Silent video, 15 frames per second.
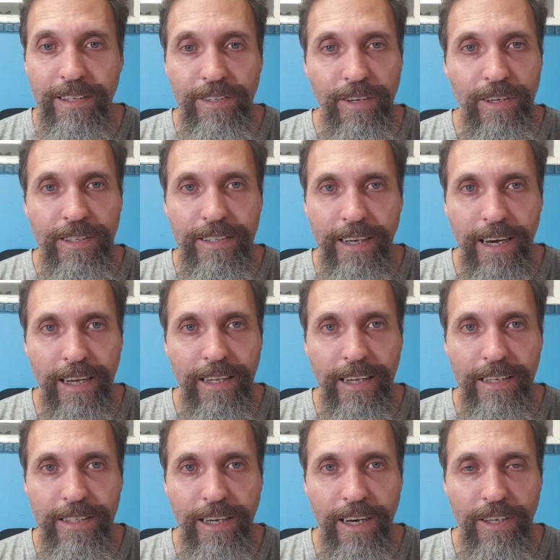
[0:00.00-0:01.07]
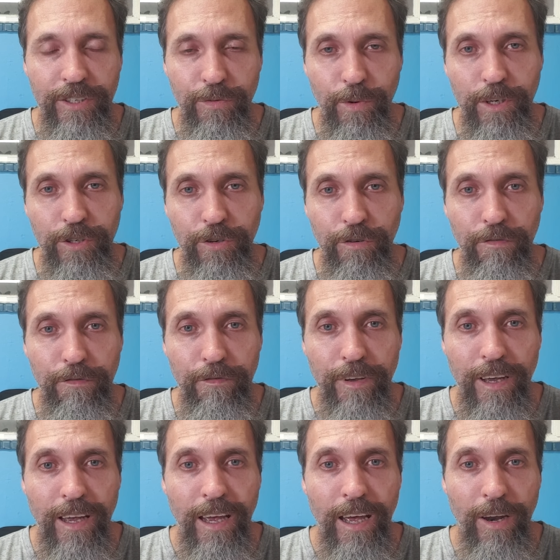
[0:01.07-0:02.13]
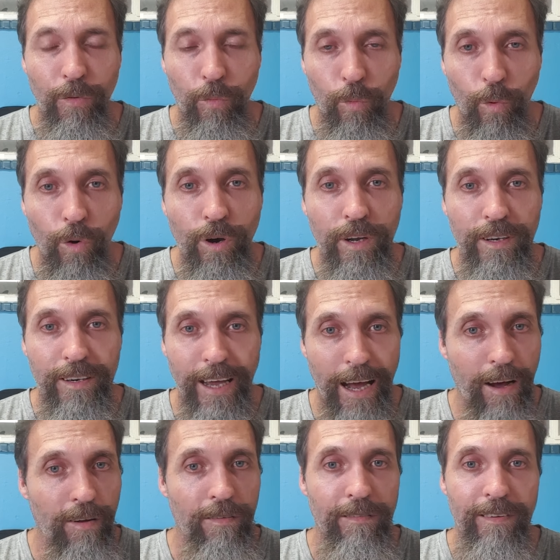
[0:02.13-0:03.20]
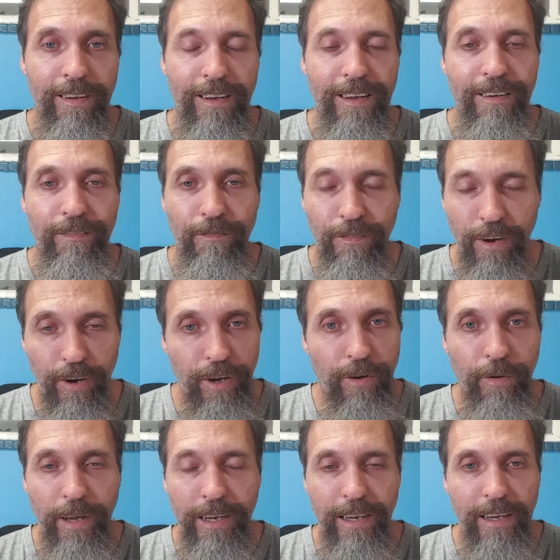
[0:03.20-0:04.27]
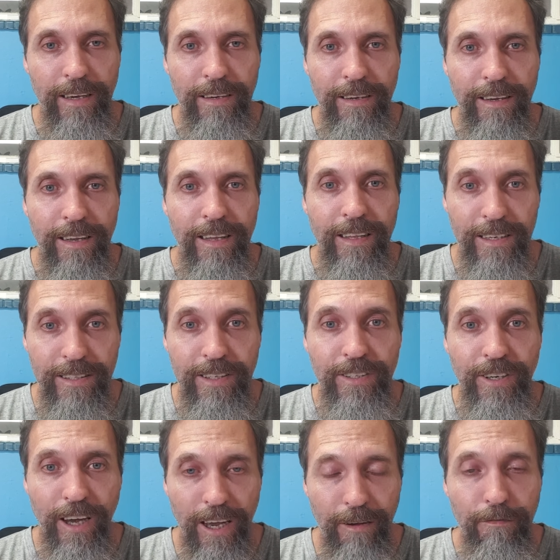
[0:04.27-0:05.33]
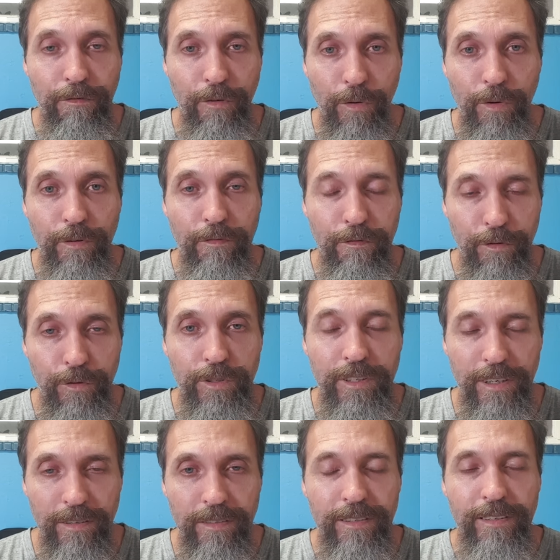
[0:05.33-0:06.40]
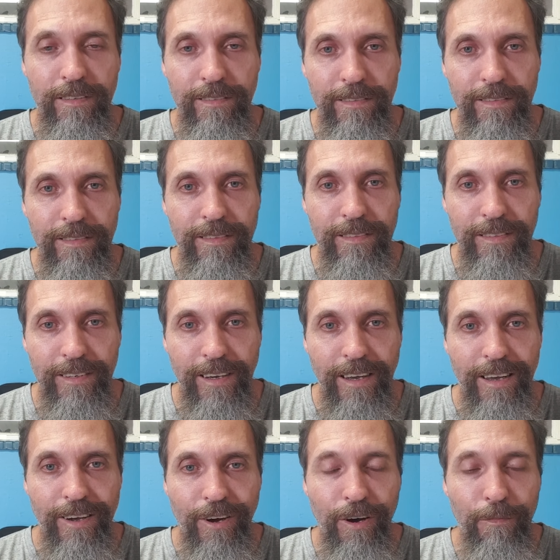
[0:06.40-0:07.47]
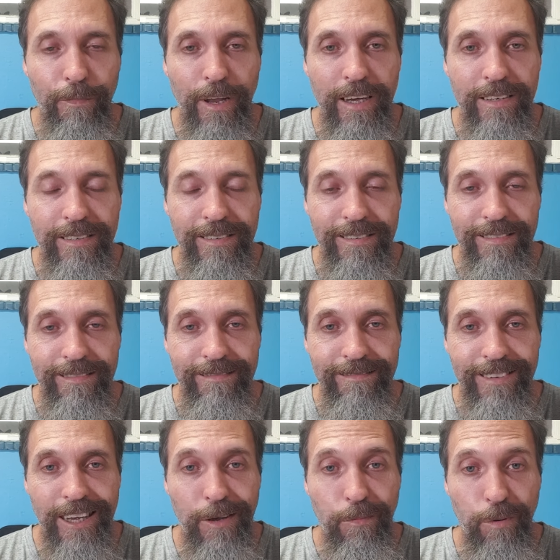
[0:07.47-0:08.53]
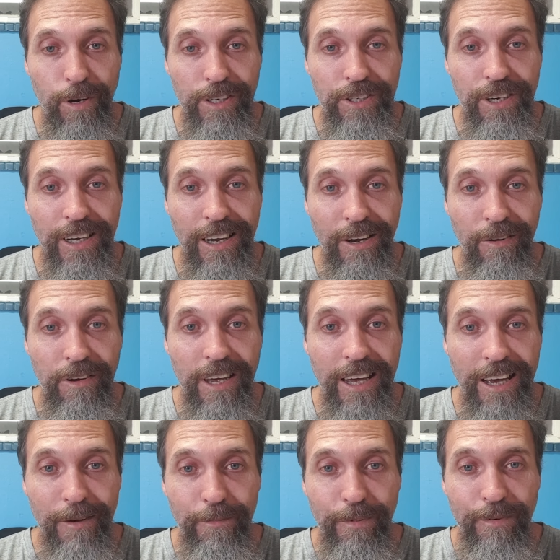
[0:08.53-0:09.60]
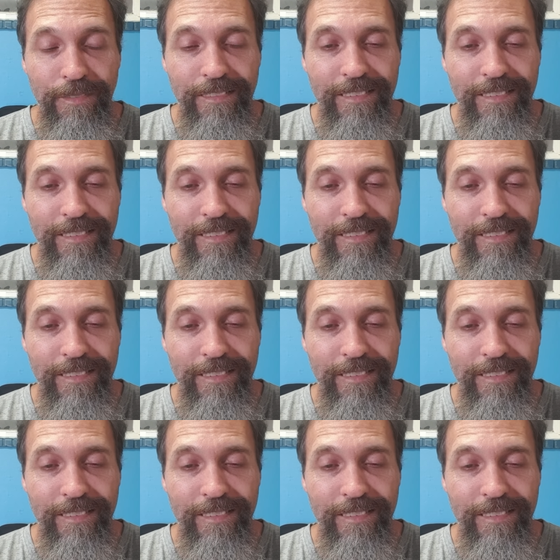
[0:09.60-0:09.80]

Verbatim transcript: is not something that's going to switch off and walk down very quickly. This is going forward full tilt. God bless. Keep watching and looking up.